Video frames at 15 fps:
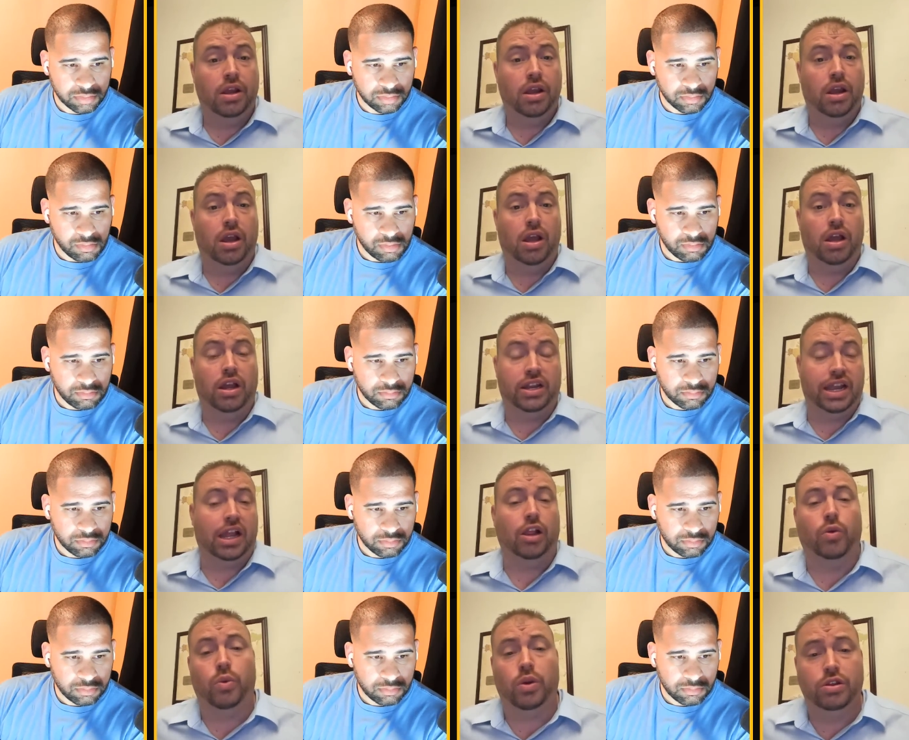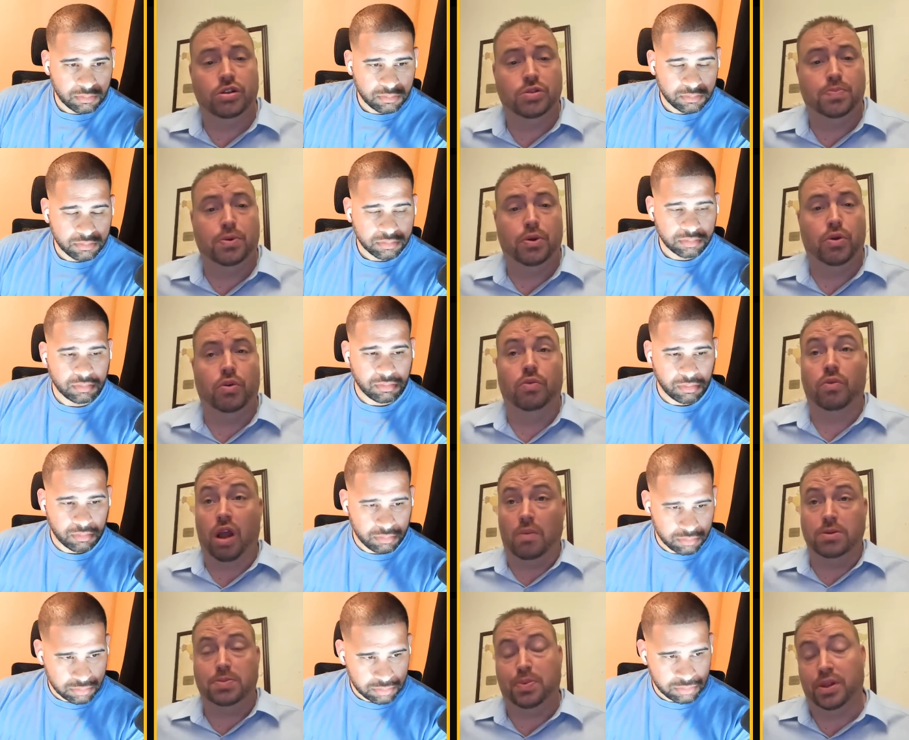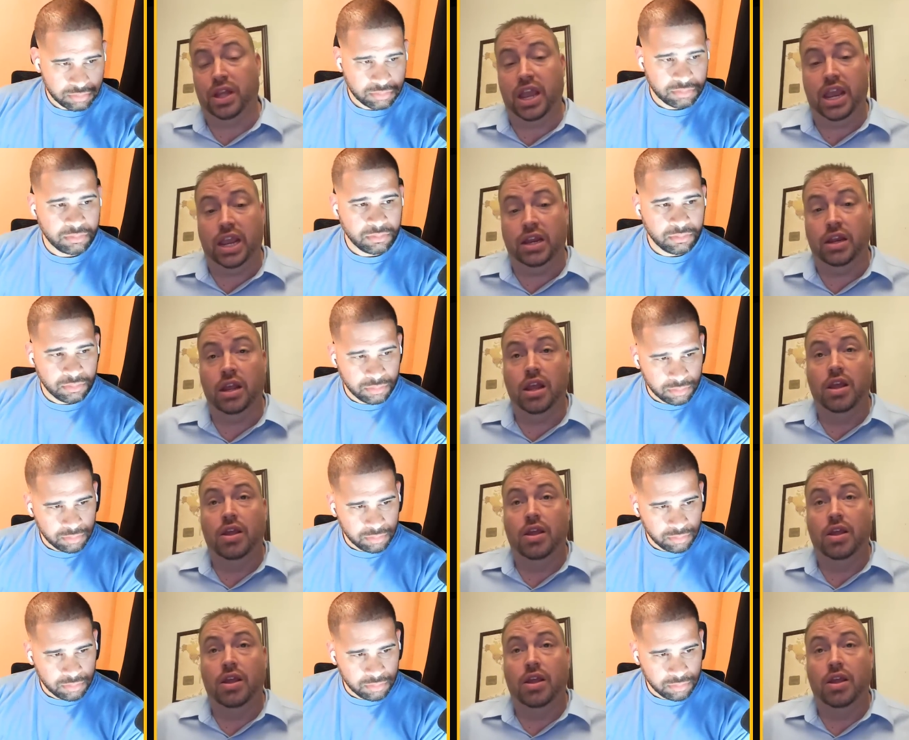Speaker 1: uh, Akella Witherspoon, Rob Spillane,